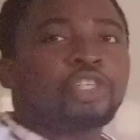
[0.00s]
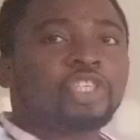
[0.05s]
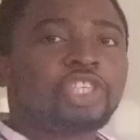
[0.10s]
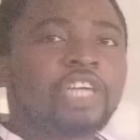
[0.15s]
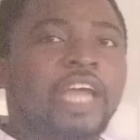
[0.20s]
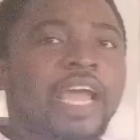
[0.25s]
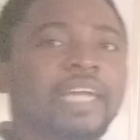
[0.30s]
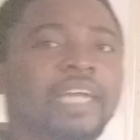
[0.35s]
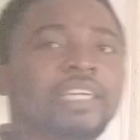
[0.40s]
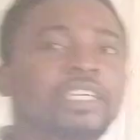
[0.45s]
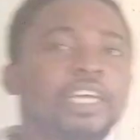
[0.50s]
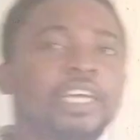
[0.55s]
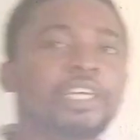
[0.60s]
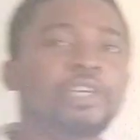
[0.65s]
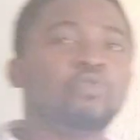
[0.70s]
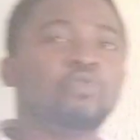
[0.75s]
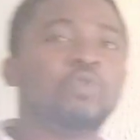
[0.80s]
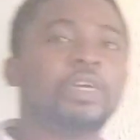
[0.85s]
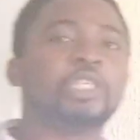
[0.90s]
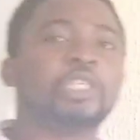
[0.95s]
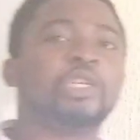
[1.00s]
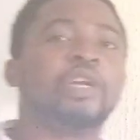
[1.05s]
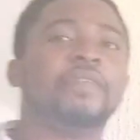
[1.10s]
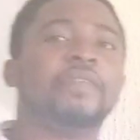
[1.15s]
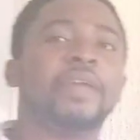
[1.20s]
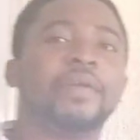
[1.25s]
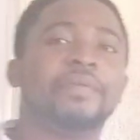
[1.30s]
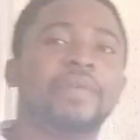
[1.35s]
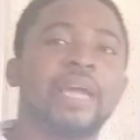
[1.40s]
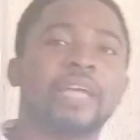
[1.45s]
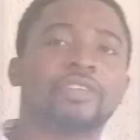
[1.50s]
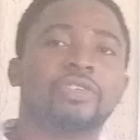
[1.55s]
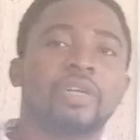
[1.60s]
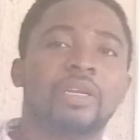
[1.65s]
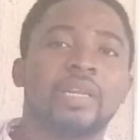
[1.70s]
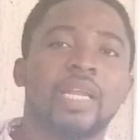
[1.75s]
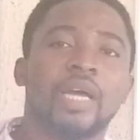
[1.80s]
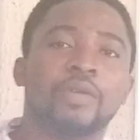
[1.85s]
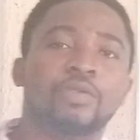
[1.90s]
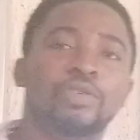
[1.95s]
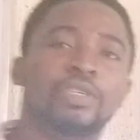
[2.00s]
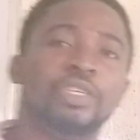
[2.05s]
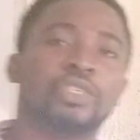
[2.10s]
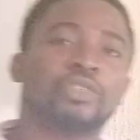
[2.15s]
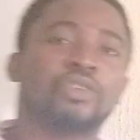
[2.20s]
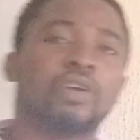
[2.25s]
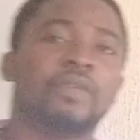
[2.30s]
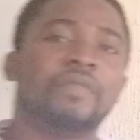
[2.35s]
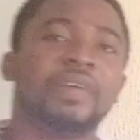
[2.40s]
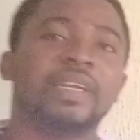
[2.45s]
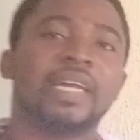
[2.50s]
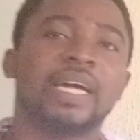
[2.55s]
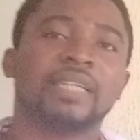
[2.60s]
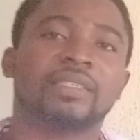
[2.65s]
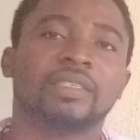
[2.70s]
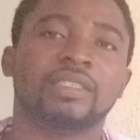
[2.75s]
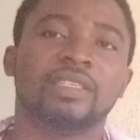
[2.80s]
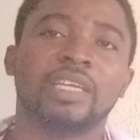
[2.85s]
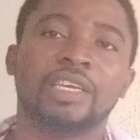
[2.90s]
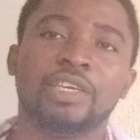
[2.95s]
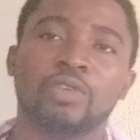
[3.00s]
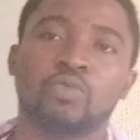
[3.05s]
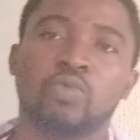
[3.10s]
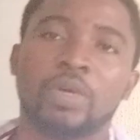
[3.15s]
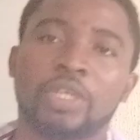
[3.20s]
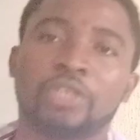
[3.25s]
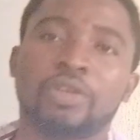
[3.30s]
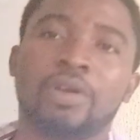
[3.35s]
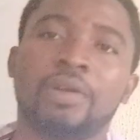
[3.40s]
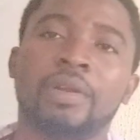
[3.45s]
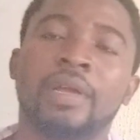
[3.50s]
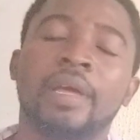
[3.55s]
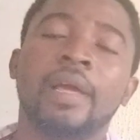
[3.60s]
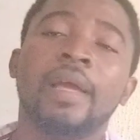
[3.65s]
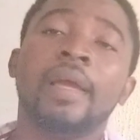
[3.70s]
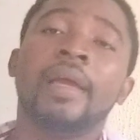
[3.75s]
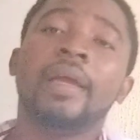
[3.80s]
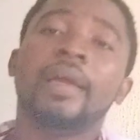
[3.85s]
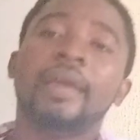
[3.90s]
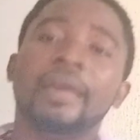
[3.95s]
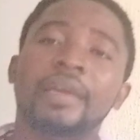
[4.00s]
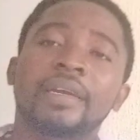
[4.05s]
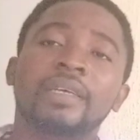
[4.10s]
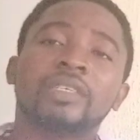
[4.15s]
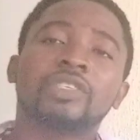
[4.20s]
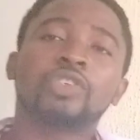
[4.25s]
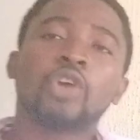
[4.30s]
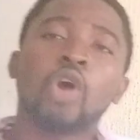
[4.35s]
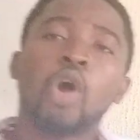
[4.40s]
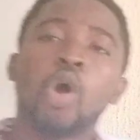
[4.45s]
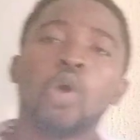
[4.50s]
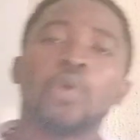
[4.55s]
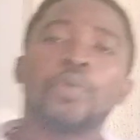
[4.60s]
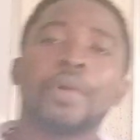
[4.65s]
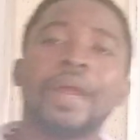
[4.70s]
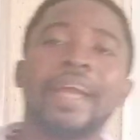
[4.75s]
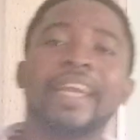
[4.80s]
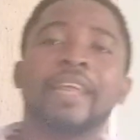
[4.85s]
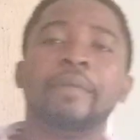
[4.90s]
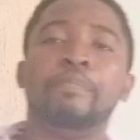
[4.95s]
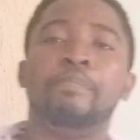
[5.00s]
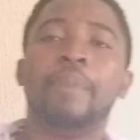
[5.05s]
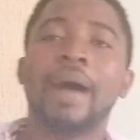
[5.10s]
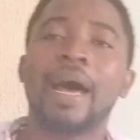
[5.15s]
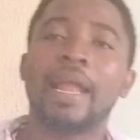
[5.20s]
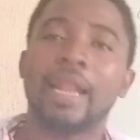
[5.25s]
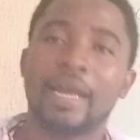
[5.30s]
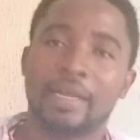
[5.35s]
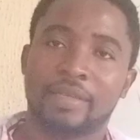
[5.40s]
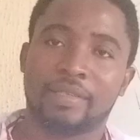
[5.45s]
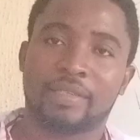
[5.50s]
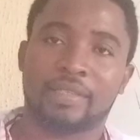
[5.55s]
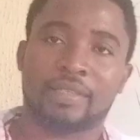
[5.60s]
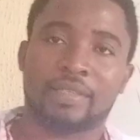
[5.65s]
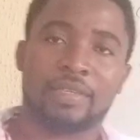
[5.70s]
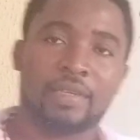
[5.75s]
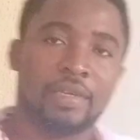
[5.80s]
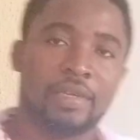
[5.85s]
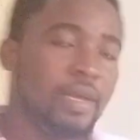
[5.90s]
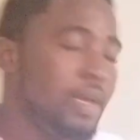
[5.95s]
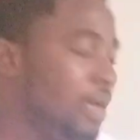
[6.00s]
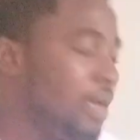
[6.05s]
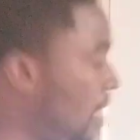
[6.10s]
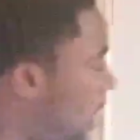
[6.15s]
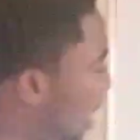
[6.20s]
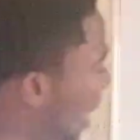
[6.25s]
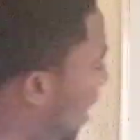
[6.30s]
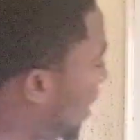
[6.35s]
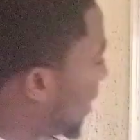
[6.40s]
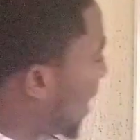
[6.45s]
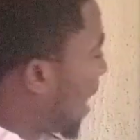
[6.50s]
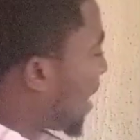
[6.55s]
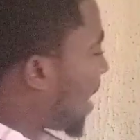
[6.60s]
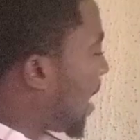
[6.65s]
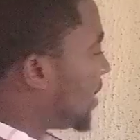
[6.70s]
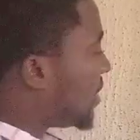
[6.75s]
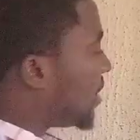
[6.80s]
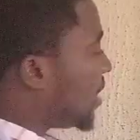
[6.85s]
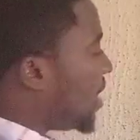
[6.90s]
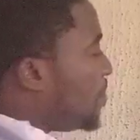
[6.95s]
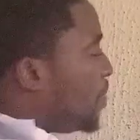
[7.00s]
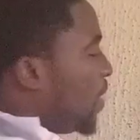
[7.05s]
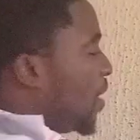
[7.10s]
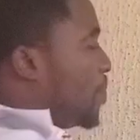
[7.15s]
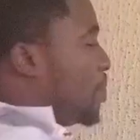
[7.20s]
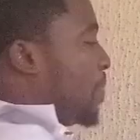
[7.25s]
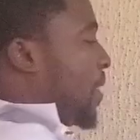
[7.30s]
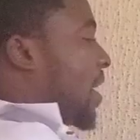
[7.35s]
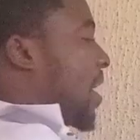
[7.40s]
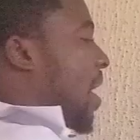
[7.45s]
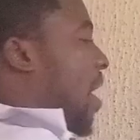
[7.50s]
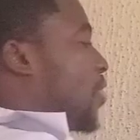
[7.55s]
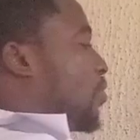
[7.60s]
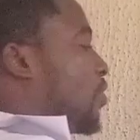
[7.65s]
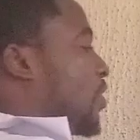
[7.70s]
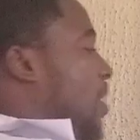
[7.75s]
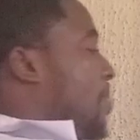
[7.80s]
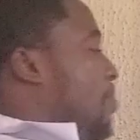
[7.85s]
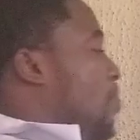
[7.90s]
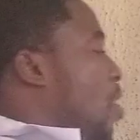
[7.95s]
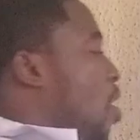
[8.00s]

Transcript: you check the equation of the reaction now, you discover that the equation is already balanced. And I can simply pick out the